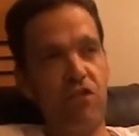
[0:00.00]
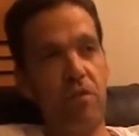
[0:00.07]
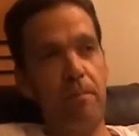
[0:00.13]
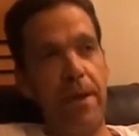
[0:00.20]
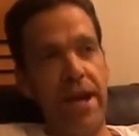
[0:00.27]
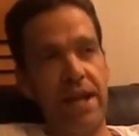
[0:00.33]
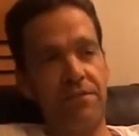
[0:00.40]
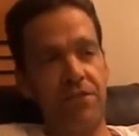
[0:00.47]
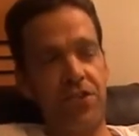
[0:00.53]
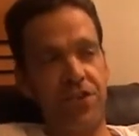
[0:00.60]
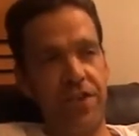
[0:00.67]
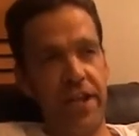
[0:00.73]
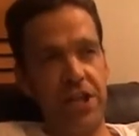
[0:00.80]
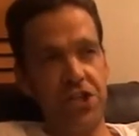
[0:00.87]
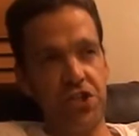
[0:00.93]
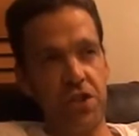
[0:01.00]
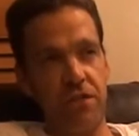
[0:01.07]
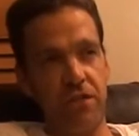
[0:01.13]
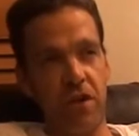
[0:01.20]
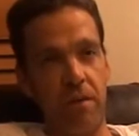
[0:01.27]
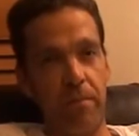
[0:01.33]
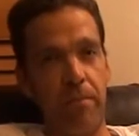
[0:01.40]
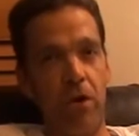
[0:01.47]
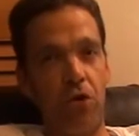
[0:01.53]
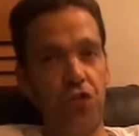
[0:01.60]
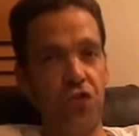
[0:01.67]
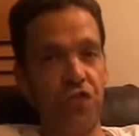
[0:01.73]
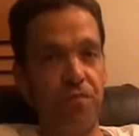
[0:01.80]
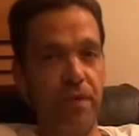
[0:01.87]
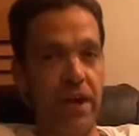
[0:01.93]
manifestation of
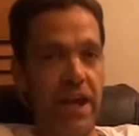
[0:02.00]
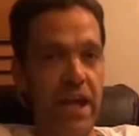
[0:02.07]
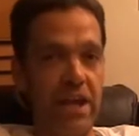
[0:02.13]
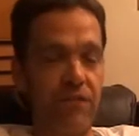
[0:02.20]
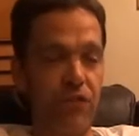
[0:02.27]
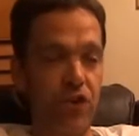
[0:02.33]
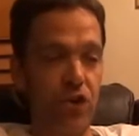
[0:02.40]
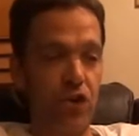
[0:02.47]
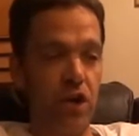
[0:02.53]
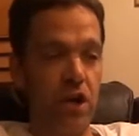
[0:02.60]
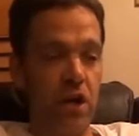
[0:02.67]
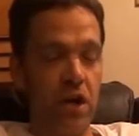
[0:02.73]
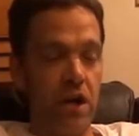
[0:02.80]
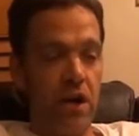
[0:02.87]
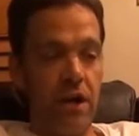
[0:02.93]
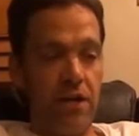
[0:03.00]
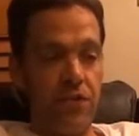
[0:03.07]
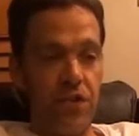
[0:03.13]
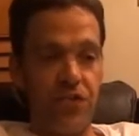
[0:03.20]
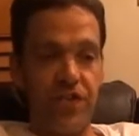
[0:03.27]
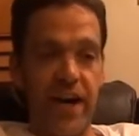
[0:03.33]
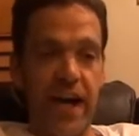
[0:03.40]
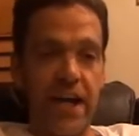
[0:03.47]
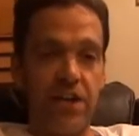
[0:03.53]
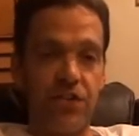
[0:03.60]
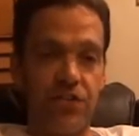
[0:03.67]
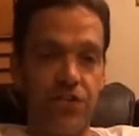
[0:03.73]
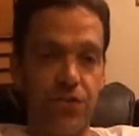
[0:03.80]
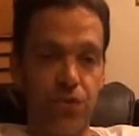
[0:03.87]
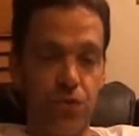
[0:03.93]
compulsive behavior
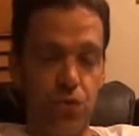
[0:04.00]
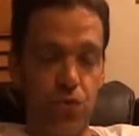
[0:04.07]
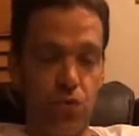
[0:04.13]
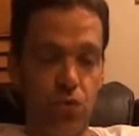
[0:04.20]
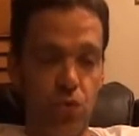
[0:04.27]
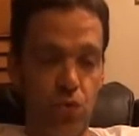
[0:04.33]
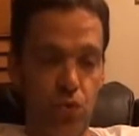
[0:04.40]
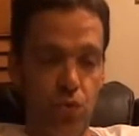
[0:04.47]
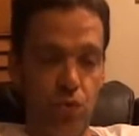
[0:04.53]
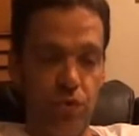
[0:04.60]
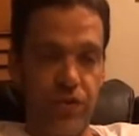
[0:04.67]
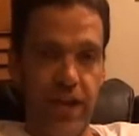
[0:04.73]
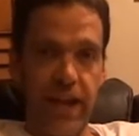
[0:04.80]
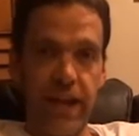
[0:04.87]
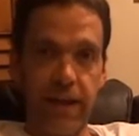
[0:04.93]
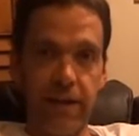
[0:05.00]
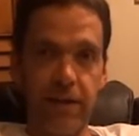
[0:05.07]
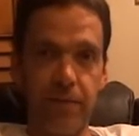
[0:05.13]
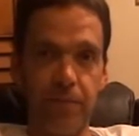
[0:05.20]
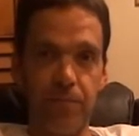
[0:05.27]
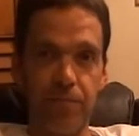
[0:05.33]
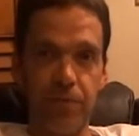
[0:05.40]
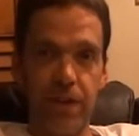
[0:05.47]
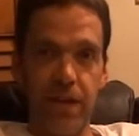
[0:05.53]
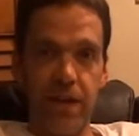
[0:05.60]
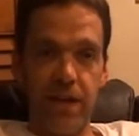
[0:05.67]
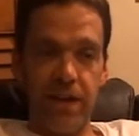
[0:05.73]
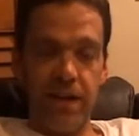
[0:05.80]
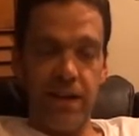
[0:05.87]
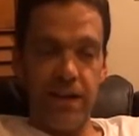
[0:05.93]
decides to take.
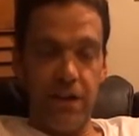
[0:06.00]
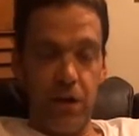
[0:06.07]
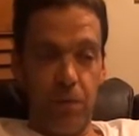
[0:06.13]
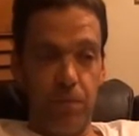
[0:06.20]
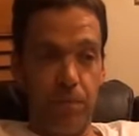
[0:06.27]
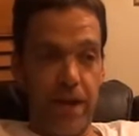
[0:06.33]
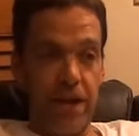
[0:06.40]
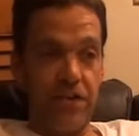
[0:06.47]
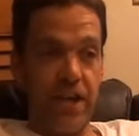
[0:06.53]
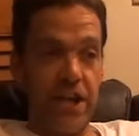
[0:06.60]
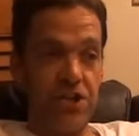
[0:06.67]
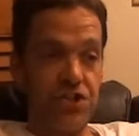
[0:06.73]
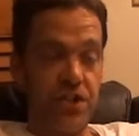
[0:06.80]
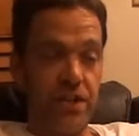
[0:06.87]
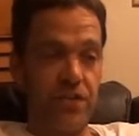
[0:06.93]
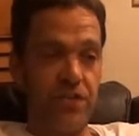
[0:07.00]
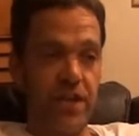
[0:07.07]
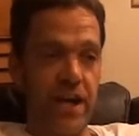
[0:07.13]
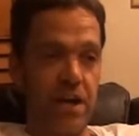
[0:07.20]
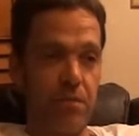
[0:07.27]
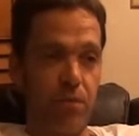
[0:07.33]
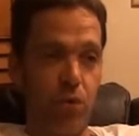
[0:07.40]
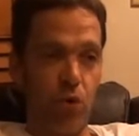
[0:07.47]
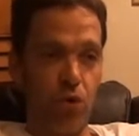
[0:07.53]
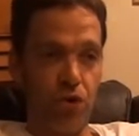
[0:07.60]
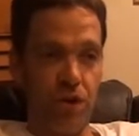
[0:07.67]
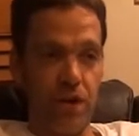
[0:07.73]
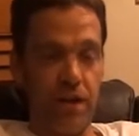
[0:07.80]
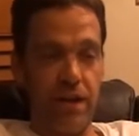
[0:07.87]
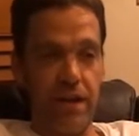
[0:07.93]
You know, meditation is that
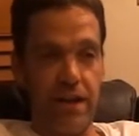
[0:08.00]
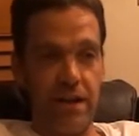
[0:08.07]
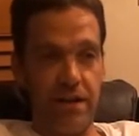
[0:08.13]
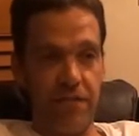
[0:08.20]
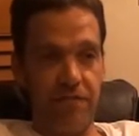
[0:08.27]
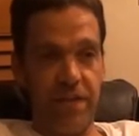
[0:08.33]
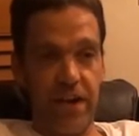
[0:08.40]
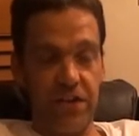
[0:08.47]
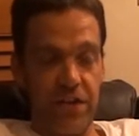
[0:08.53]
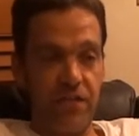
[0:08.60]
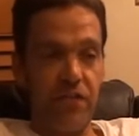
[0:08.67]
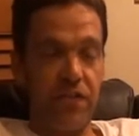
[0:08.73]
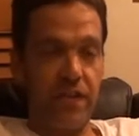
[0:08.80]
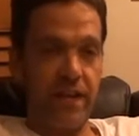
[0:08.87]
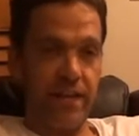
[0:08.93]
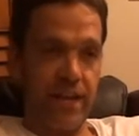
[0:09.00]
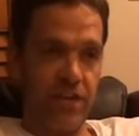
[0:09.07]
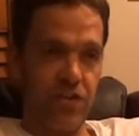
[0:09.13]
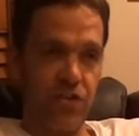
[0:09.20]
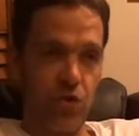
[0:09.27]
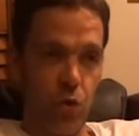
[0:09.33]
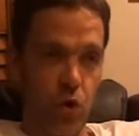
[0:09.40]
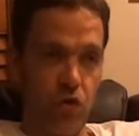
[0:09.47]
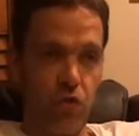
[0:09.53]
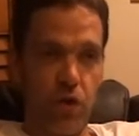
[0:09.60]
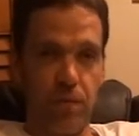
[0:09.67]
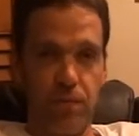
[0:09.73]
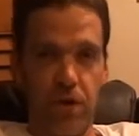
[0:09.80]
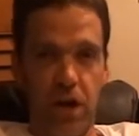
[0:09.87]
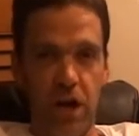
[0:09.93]
important, and it affects everything. That's sort of what
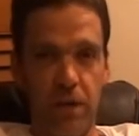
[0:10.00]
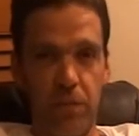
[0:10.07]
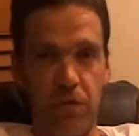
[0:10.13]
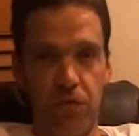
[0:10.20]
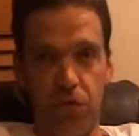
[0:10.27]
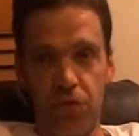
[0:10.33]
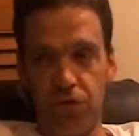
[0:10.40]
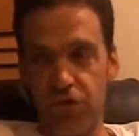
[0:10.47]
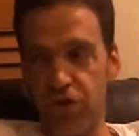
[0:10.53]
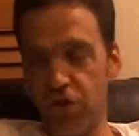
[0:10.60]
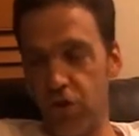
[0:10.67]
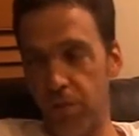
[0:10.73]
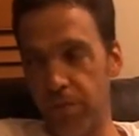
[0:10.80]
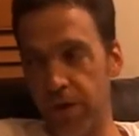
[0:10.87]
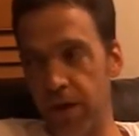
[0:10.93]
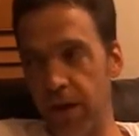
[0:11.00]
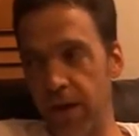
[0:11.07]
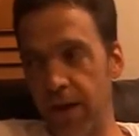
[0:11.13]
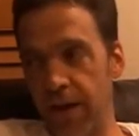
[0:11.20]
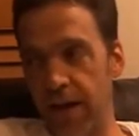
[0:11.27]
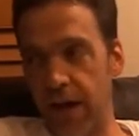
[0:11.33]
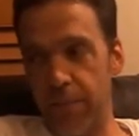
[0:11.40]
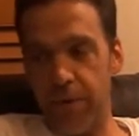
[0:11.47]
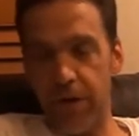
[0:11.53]
I'm talking about, full circle. But I